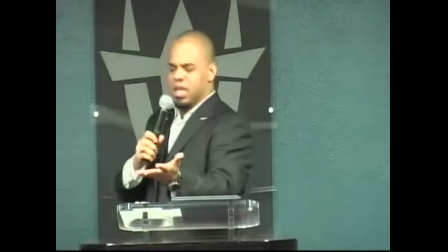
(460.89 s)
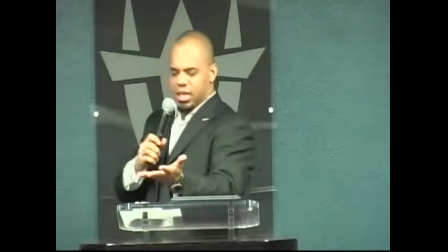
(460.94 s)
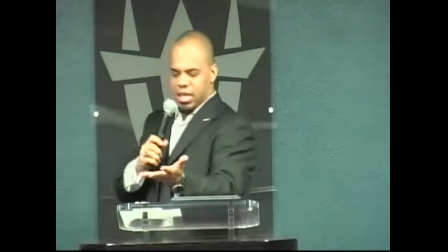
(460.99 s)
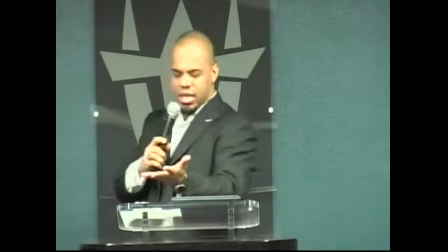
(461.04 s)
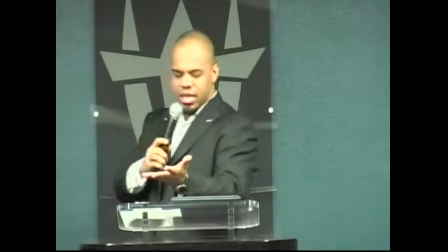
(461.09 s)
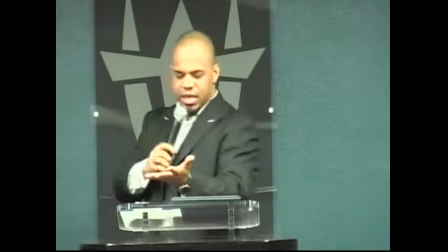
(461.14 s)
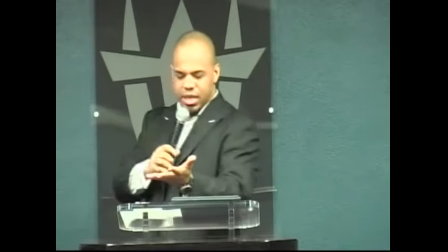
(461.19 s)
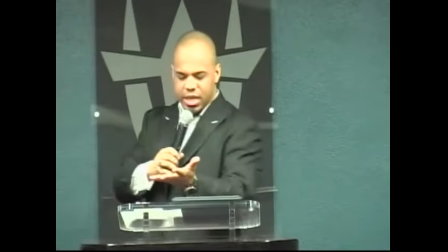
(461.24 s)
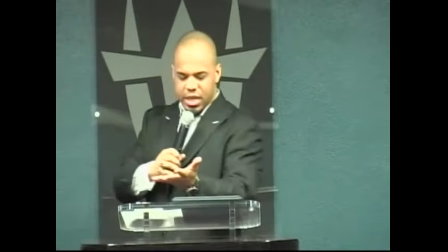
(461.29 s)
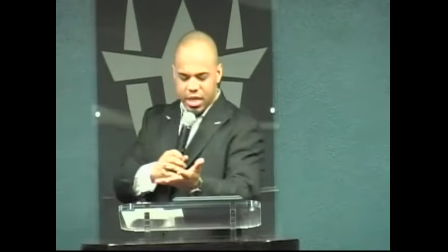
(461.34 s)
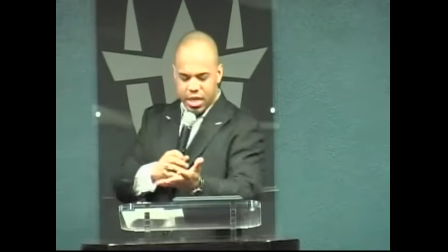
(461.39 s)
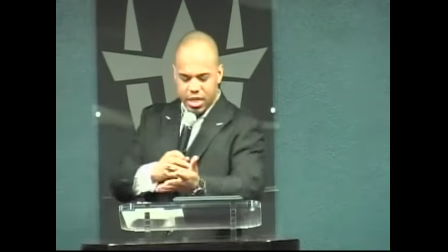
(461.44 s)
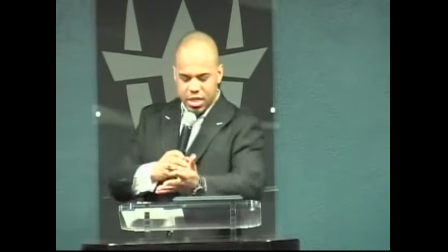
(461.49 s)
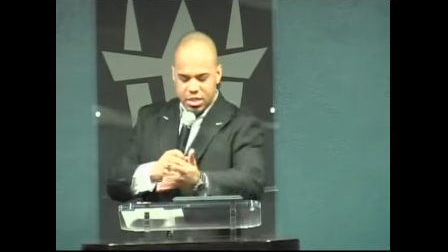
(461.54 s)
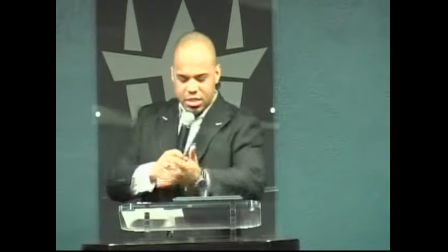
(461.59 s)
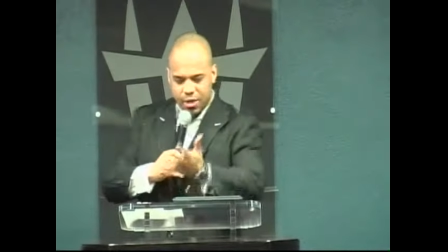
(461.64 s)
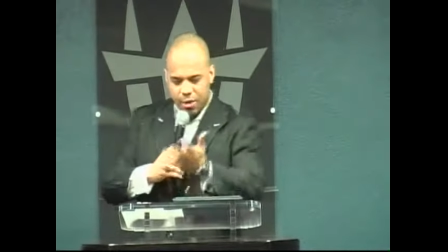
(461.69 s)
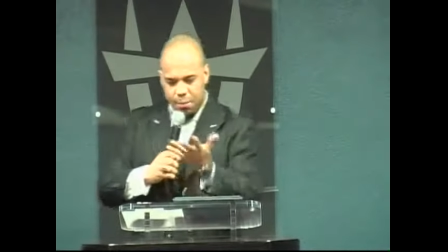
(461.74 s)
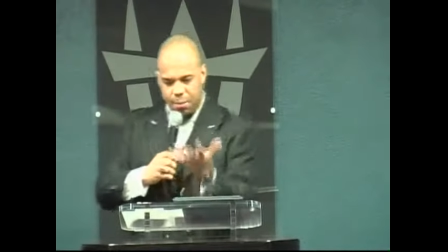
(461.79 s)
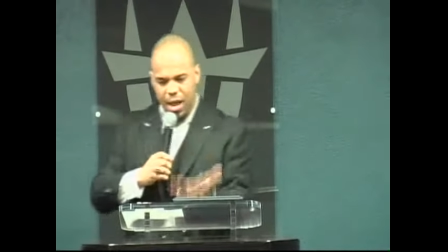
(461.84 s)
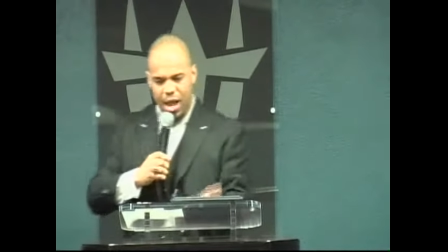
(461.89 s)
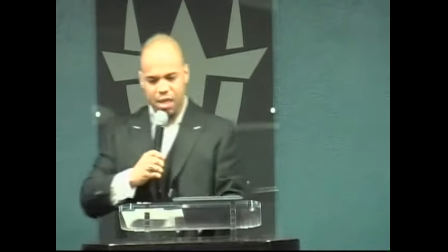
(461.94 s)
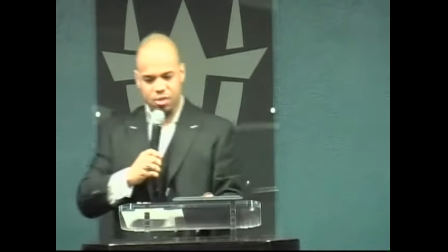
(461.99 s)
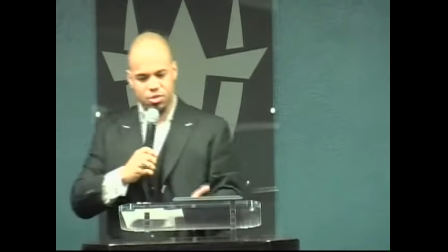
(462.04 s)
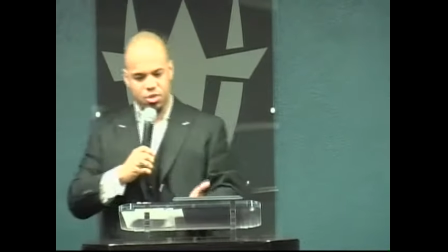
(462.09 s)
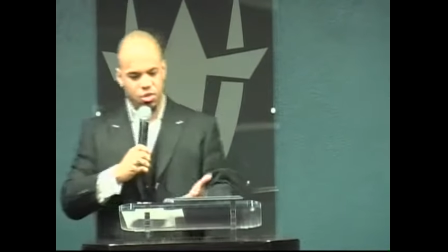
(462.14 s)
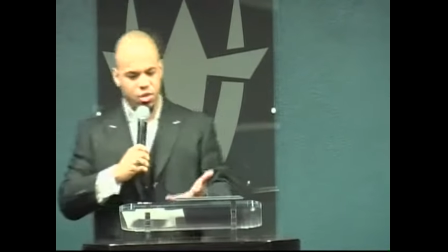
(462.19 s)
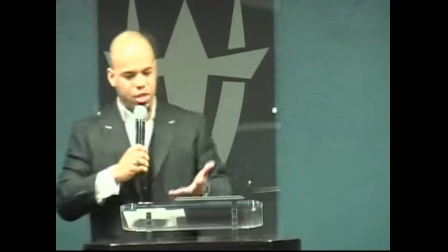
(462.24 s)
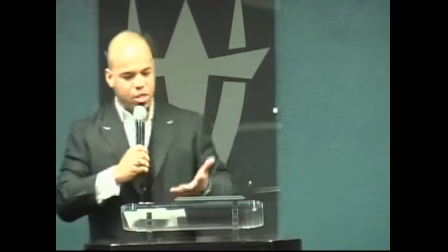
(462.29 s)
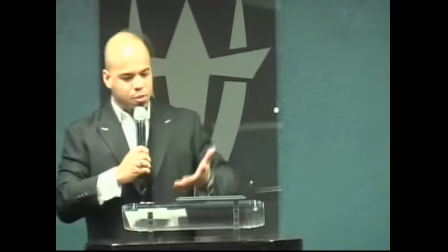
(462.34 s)
He, he, he's an
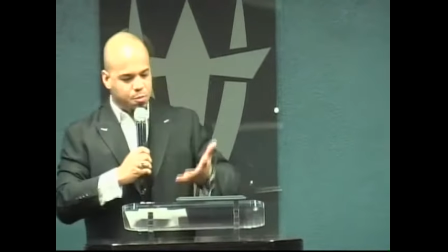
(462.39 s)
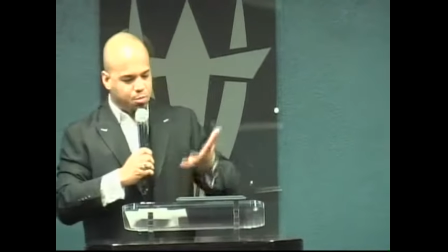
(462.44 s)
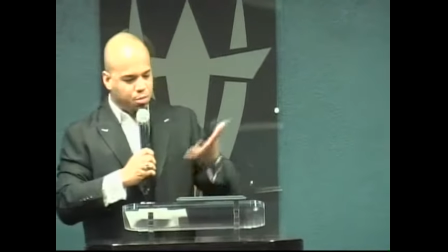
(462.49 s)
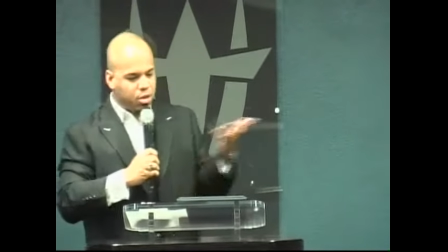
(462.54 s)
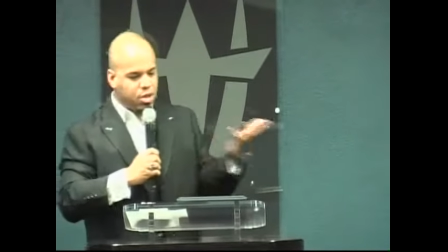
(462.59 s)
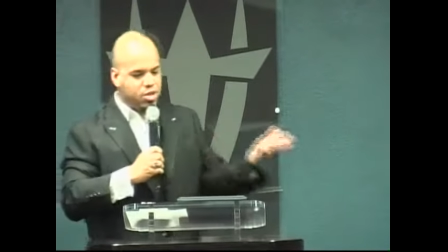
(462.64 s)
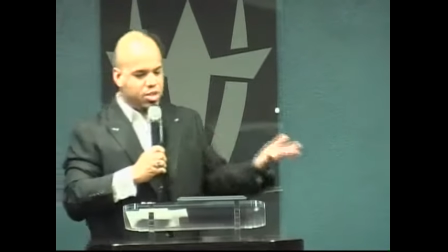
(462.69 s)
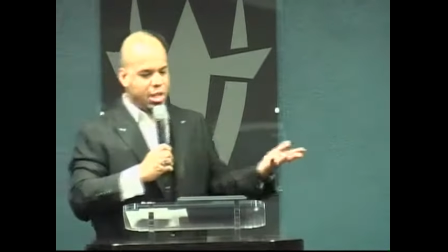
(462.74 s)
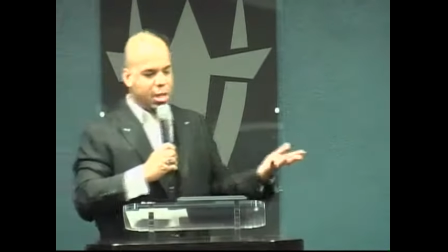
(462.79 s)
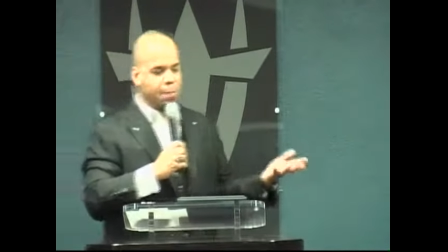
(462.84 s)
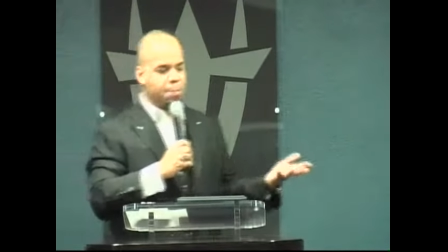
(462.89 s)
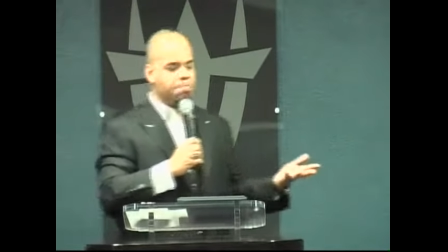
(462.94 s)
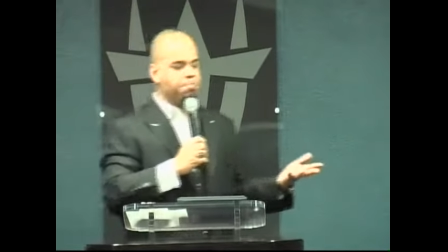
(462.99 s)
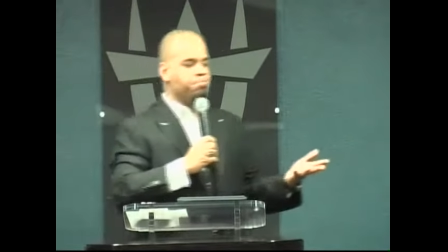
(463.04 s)
apostle, he's preaching